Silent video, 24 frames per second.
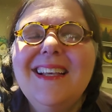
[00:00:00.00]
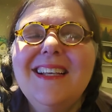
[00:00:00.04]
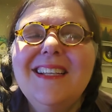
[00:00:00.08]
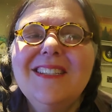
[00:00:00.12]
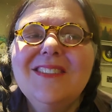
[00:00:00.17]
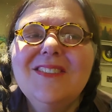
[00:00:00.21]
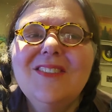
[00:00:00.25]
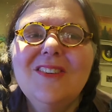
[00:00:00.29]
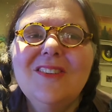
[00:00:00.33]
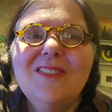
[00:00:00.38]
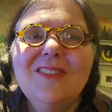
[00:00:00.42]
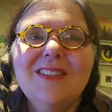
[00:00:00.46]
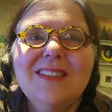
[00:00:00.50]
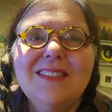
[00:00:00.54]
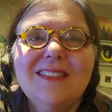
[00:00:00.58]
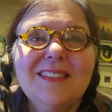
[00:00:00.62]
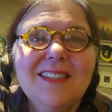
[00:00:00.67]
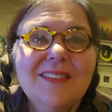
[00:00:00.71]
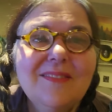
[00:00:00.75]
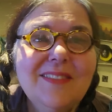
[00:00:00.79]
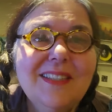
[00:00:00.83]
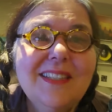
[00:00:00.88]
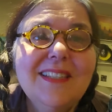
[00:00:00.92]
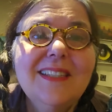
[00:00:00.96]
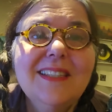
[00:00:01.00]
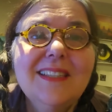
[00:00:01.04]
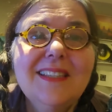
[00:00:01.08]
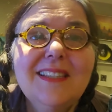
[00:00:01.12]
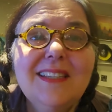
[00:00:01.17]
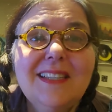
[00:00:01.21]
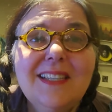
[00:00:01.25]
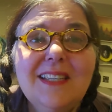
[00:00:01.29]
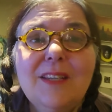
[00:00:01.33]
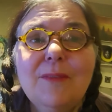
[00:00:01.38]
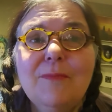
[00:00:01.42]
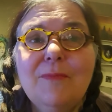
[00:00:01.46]
So it's something to
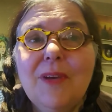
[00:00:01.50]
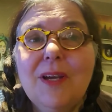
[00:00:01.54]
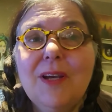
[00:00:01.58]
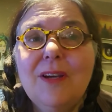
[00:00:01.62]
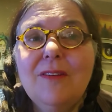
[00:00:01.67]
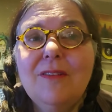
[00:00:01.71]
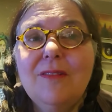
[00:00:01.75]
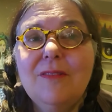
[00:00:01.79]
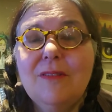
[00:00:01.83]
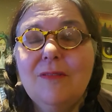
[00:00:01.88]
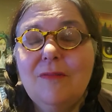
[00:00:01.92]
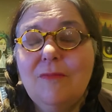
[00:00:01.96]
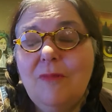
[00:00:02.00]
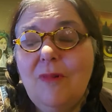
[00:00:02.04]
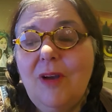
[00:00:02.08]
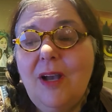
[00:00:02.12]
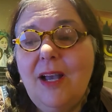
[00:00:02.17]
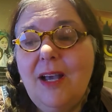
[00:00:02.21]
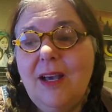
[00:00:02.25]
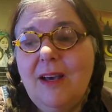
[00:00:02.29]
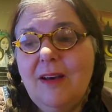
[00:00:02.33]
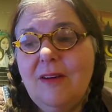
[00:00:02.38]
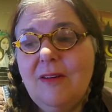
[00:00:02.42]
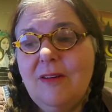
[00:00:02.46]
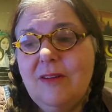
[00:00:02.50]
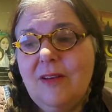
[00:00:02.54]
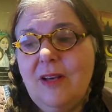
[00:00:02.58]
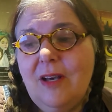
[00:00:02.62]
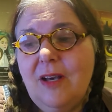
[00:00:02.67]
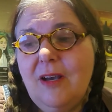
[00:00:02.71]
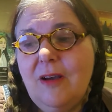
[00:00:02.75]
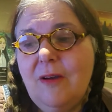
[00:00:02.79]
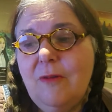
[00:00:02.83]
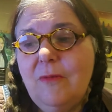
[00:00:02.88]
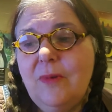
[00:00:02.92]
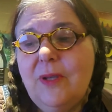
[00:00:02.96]
think about
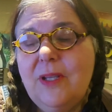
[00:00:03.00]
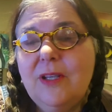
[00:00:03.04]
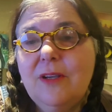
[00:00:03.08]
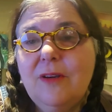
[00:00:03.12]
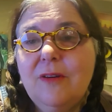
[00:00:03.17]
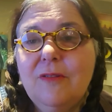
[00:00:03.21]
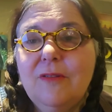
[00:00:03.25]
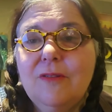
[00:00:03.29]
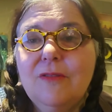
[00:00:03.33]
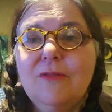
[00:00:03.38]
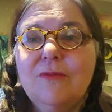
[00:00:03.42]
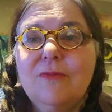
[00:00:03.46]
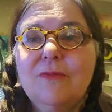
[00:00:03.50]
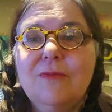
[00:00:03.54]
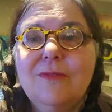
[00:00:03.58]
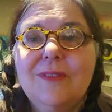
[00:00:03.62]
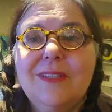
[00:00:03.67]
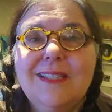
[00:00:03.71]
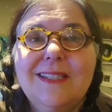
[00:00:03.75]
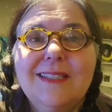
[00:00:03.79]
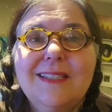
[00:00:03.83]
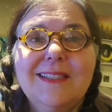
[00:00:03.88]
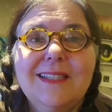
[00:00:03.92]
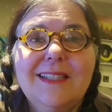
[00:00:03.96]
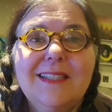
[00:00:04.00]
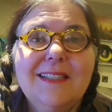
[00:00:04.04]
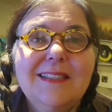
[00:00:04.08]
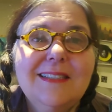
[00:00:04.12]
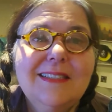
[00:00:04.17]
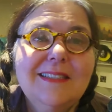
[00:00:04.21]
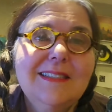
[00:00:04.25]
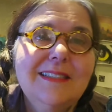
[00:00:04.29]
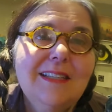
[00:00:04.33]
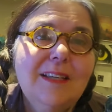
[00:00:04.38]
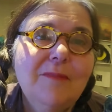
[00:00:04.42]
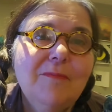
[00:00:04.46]
while we go through this. And
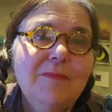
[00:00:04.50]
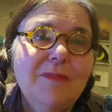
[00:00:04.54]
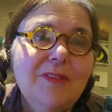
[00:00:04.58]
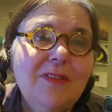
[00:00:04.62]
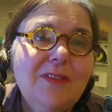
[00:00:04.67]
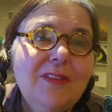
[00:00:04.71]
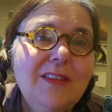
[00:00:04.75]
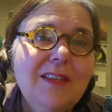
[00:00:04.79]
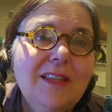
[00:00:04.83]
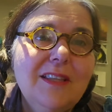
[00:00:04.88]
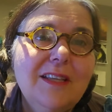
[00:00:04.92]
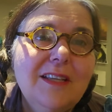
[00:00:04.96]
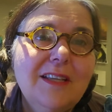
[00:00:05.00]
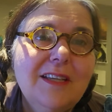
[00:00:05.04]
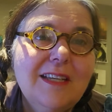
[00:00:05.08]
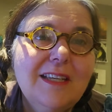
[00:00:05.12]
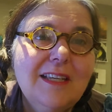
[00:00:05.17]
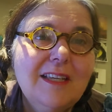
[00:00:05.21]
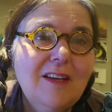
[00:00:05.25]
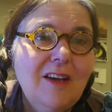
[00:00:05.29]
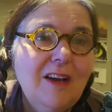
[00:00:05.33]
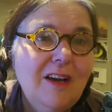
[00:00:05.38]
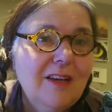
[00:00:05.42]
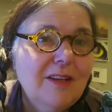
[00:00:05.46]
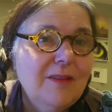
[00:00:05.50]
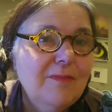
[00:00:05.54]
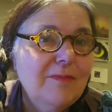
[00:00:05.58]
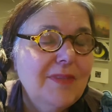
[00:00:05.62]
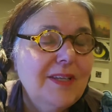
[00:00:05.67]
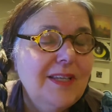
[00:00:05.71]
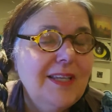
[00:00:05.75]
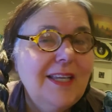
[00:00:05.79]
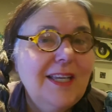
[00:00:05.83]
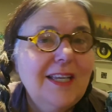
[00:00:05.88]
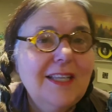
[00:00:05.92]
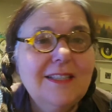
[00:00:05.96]
same with the
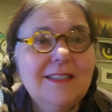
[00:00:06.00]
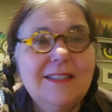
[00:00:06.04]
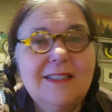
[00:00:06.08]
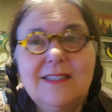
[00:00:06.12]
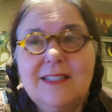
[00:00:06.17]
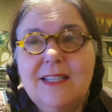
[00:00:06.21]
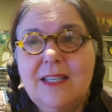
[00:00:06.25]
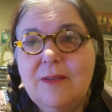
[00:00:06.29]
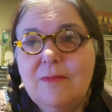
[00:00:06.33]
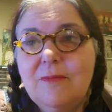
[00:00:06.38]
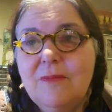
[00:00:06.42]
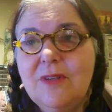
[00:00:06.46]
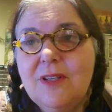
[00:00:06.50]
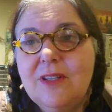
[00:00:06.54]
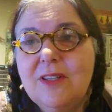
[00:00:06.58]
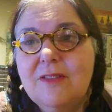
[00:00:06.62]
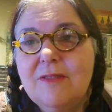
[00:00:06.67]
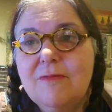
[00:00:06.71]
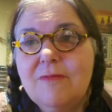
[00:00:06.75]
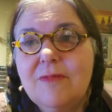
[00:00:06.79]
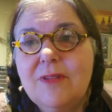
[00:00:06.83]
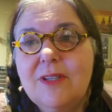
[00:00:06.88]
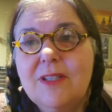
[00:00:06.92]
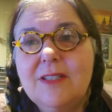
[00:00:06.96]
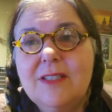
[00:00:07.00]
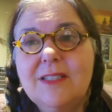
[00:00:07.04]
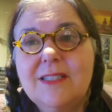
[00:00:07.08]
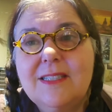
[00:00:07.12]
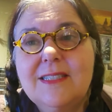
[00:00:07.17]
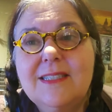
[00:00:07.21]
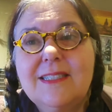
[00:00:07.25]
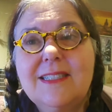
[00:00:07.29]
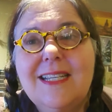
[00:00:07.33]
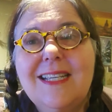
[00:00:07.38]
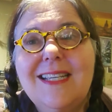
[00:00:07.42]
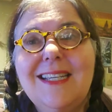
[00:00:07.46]
economy, and same with real
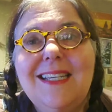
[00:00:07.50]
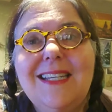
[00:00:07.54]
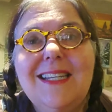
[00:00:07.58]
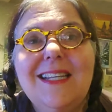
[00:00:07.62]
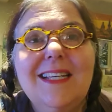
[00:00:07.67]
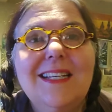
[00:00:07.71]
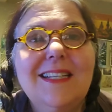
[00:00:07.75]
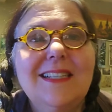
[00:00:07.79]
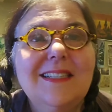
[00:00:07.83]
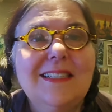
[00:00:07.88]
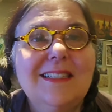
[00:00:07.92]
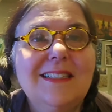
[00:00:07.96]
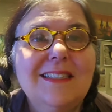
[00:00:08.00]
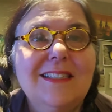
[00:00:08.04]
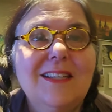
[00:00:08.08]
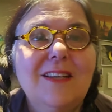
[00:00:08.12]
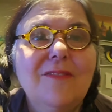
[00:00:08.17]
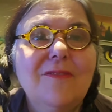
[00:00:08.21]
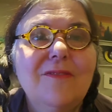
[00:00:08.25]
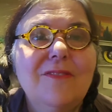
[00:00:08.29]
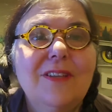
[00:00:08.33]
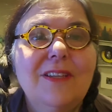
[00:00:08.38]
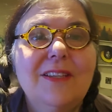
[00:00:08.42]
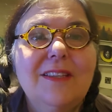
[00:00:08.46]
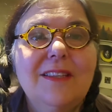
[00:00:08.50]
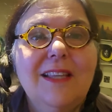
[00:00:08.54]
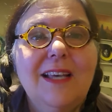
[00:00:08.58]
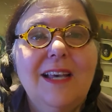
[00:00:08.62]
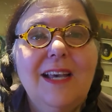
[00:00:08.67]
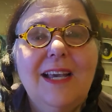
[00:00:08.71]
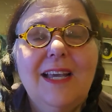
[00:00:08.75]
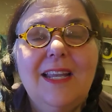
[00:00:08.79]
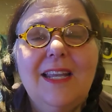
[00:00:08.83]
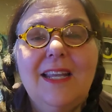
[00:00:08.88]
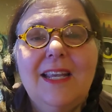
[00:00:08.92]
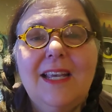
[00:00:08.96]
estate and stuff like
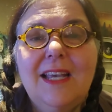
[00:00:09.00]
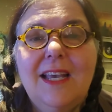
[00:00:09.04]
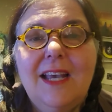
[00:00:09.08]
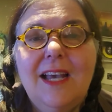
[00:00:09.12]
that.